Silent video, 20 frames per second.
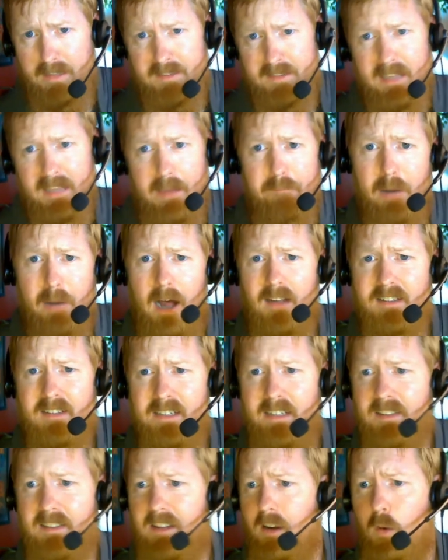that Boston is
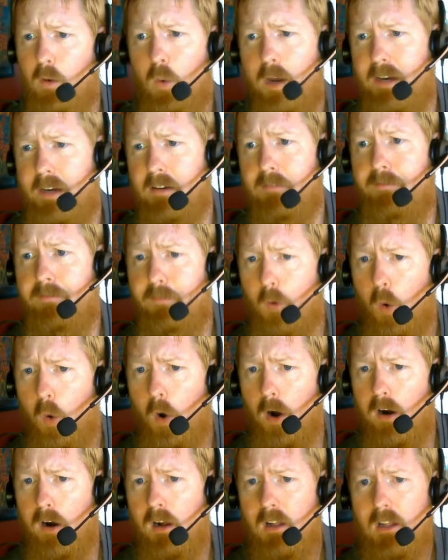going to win in 4,